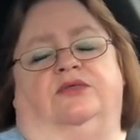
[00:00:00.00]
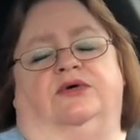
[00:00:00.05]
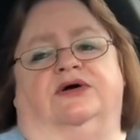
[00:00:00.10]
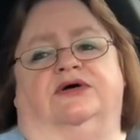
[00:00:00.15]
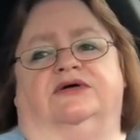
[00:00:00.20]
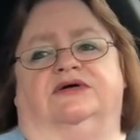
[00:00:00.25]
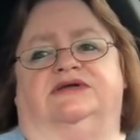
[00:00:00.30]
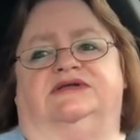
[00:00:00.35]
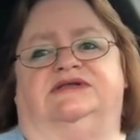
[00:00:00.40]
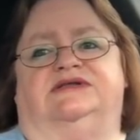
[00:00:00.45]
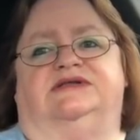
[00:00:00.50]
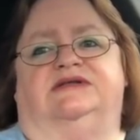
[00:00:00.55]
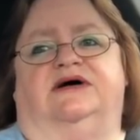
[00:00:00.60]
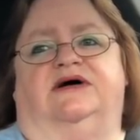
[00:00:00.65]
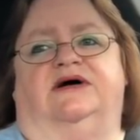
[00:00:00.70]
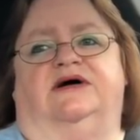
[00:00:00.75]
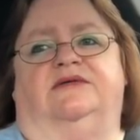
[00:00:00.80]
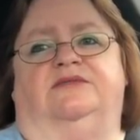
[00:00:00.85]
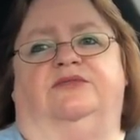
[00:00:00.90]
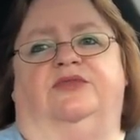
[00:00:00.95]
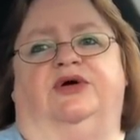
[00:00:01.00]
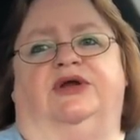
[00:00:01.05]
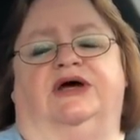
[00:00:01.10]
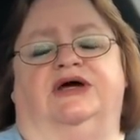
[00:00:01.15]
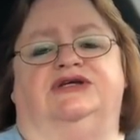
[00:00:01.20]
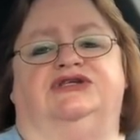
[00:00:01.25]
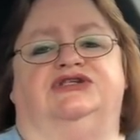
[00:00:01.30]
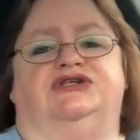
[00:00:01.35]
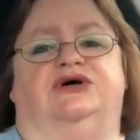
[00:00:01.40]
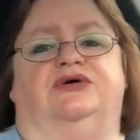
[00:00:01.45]
works, when
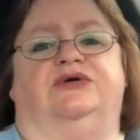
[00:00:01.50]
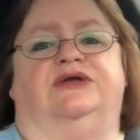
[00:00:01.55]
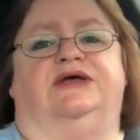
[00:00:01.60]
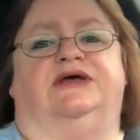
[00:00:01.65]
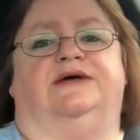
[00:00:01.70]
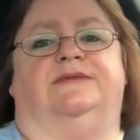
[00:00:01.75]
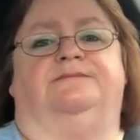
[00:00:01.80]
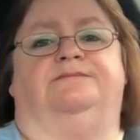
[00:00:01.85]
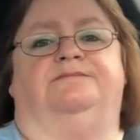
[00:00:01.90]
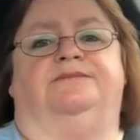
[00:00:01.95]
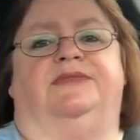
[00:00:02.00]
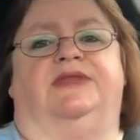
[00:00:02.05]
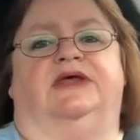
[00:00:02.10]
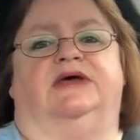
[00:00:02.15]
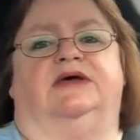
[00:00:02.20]
I showed him